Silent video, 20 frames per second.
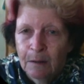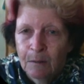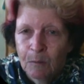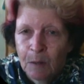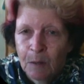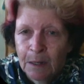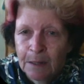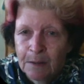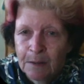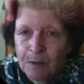
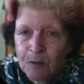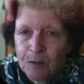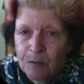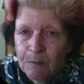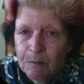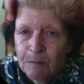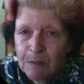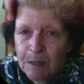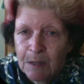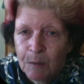
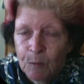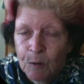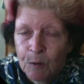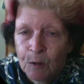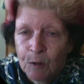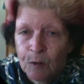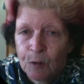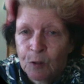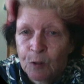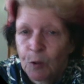ones somewhere
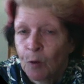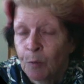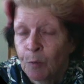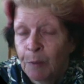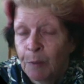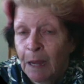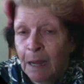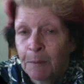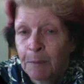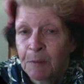else, or
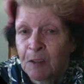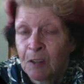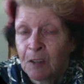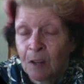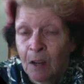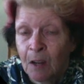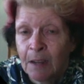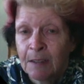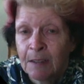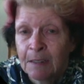perhaps
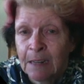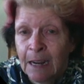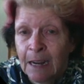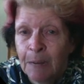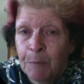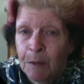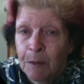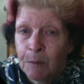sliced it up